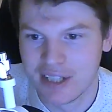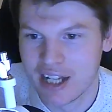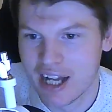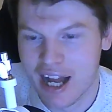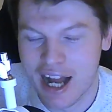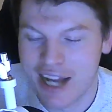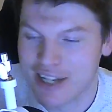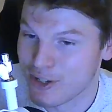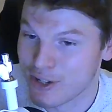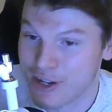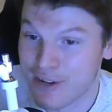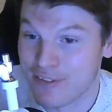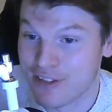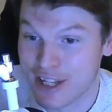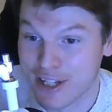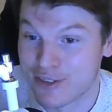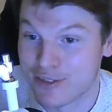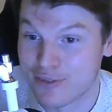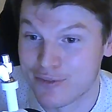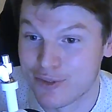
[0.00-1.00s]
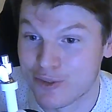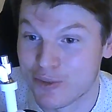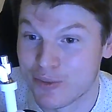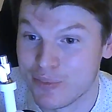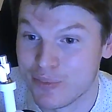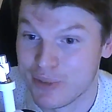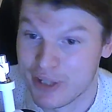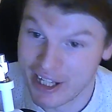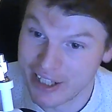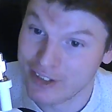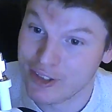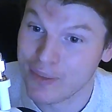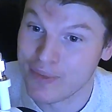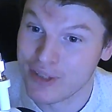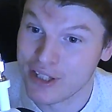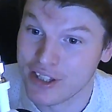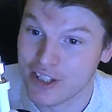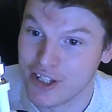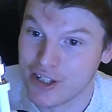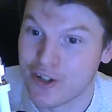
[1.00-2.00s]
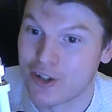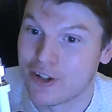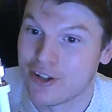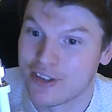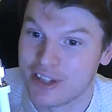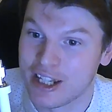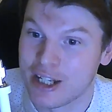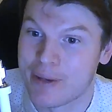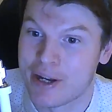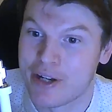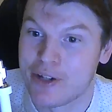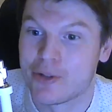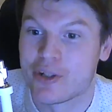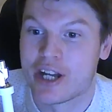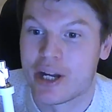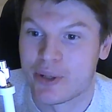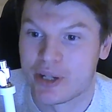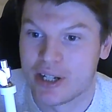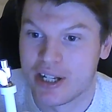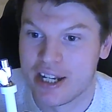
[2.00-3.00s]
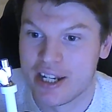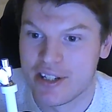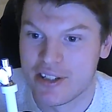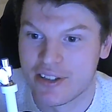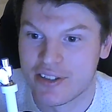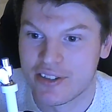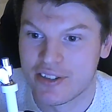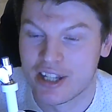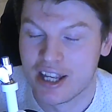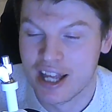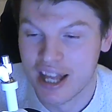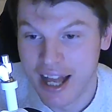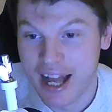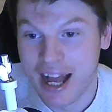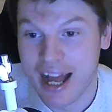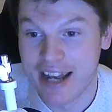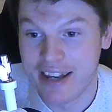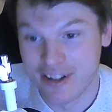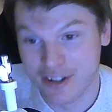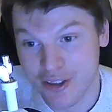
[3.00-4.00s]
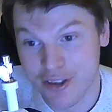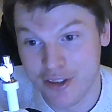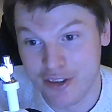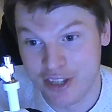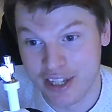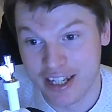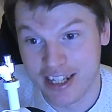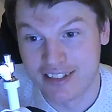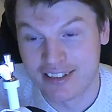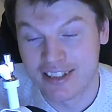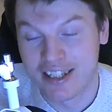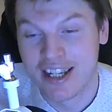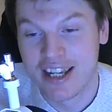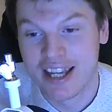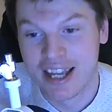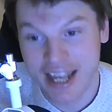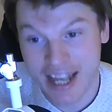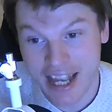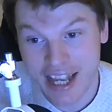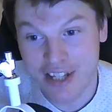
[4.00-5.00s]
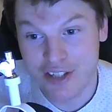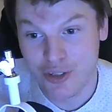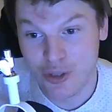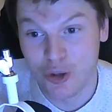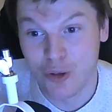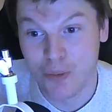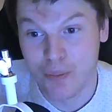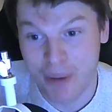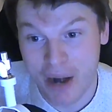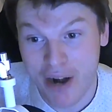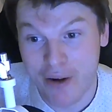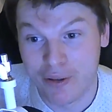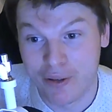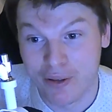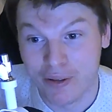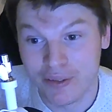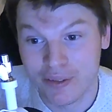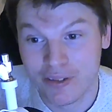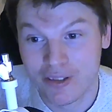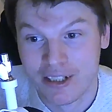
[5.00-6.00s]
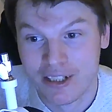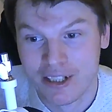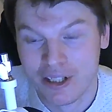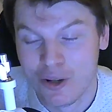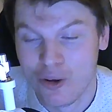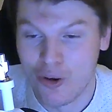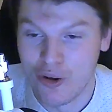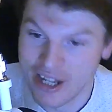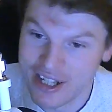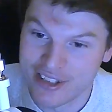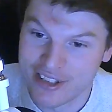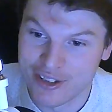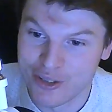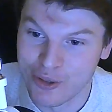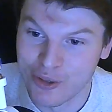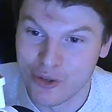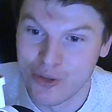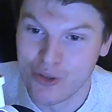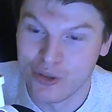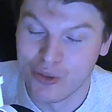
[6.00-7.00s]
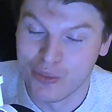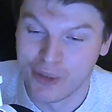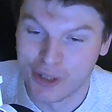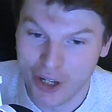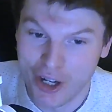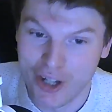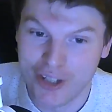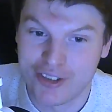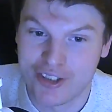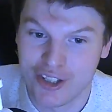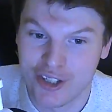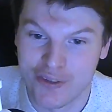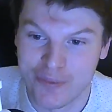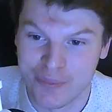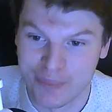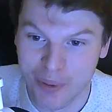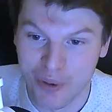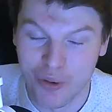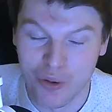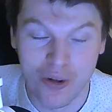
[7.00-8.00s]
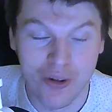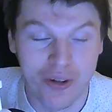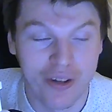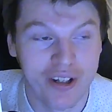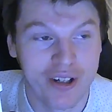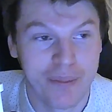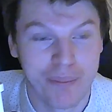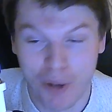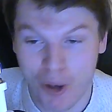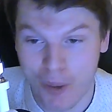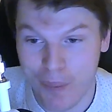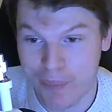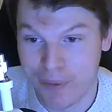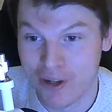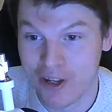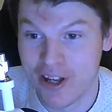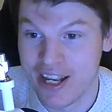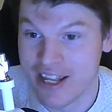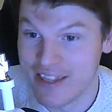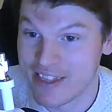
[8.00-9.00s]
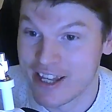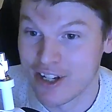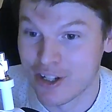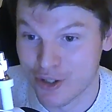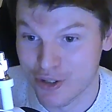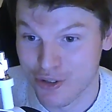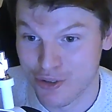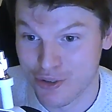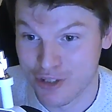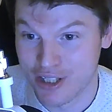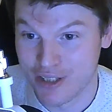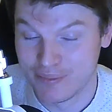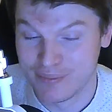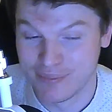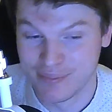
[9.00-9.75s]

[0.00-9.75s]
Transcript: I don't have the answer for, but that's something that you've got to think about in your calculations. And another thing is your barrel or is your cask that you've bought popular in that country?